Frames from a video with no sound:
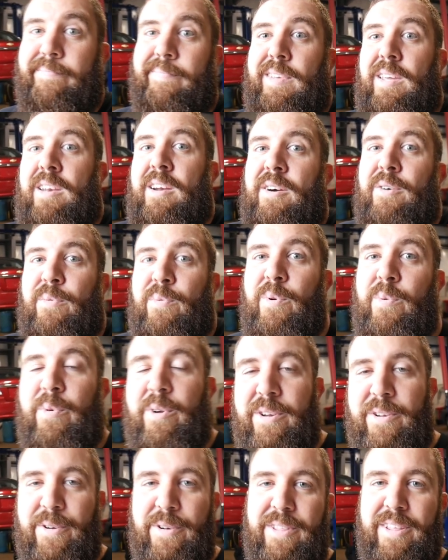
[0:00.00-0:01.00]
you know, when
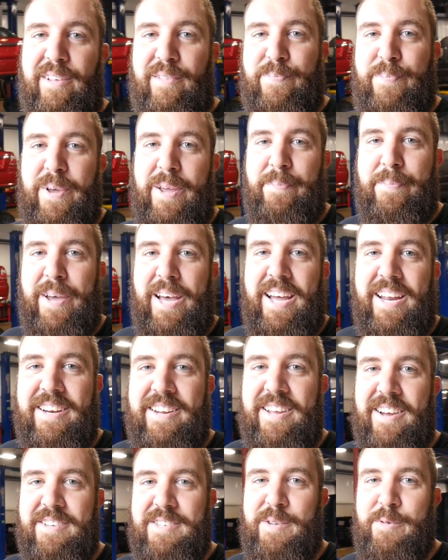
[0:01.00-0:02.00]
we're doing these big,
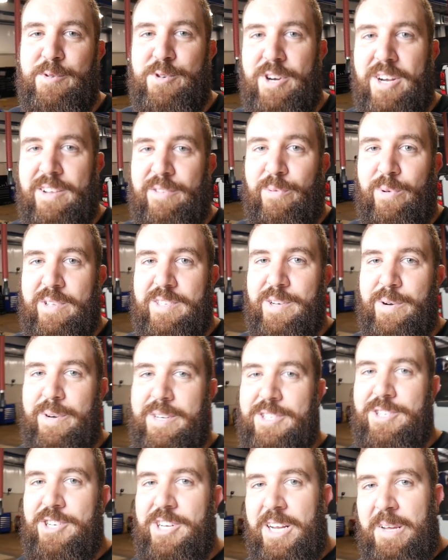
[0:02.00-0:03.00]
bad custom trucks, what's
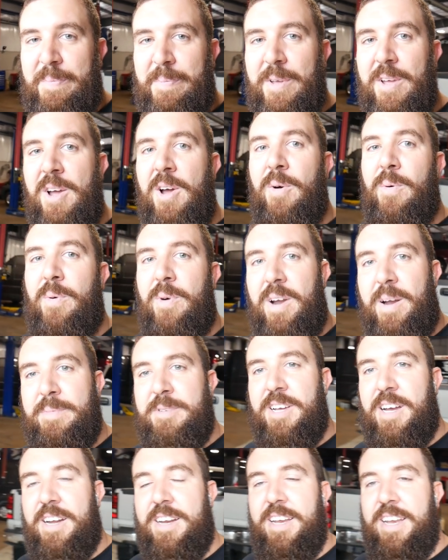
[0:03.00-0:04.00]
always cheap? What I'm
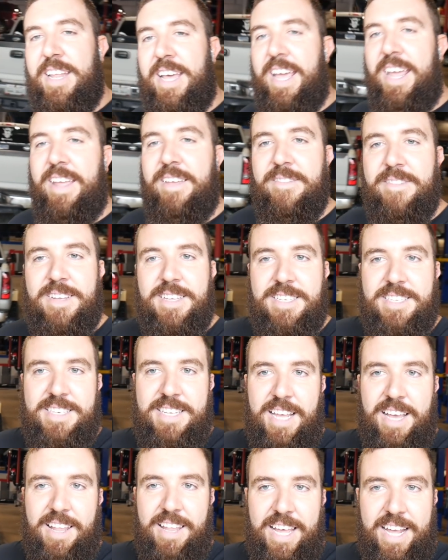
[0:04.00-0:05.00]
talking today is
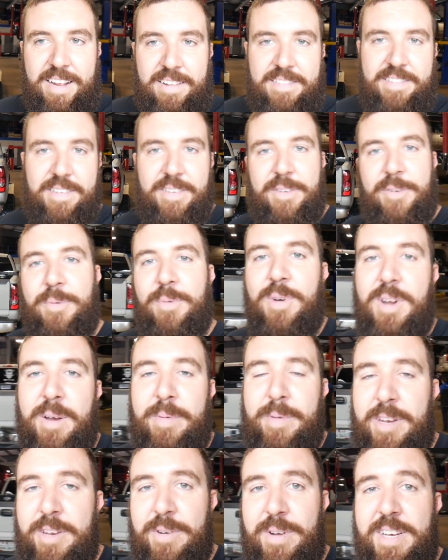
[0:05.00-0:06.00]
taillights. We're
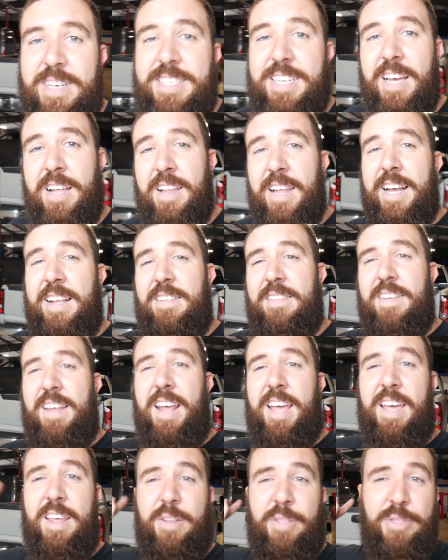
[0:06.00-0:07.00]
gonna be doing taillights
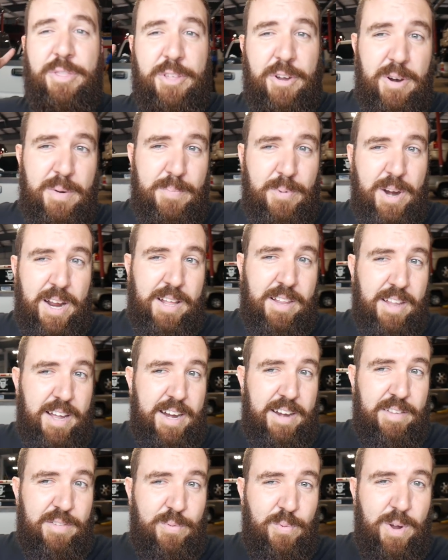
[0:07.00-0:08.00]
and a third brake
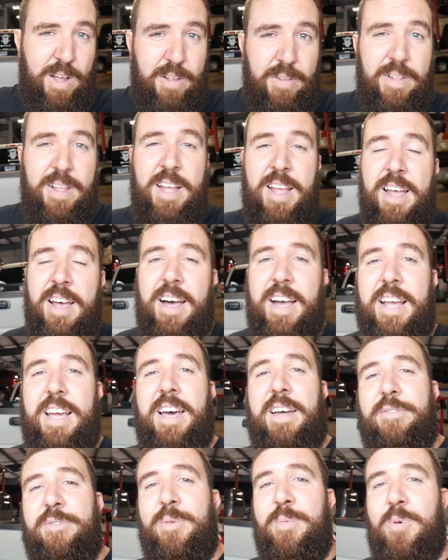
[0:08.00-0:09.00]
light as well. I
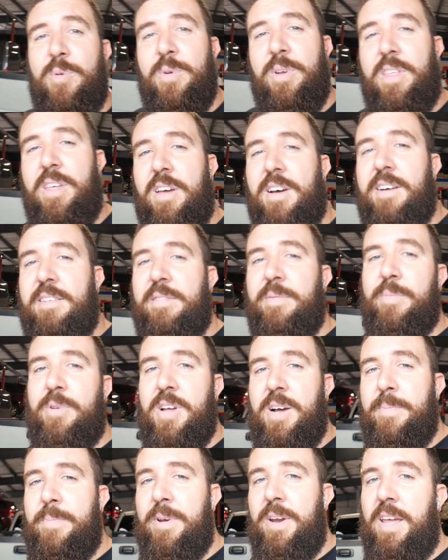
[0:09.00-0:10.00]
got from a really awesome
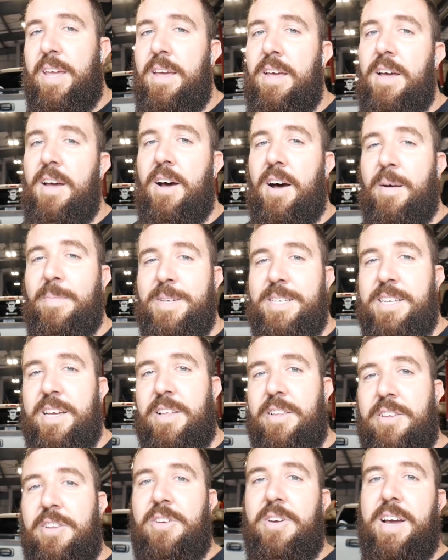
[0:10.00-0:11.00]
company. I'll be
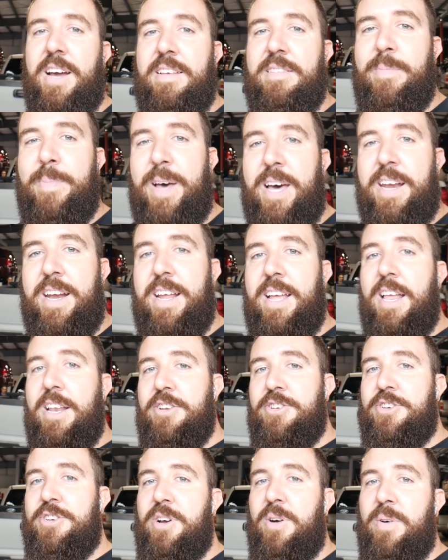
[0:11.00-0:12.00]
telling you guys about it
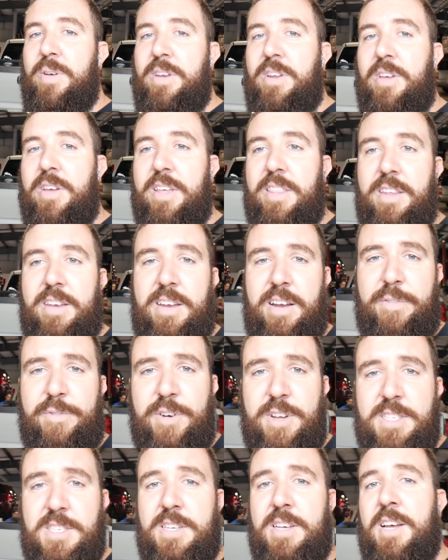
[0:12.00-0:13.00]
and showing you the
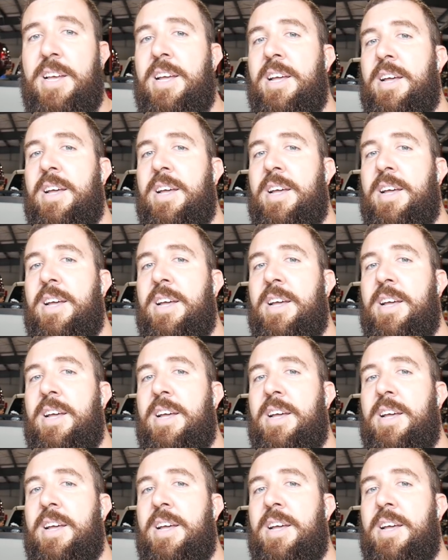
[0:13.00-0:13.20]
difference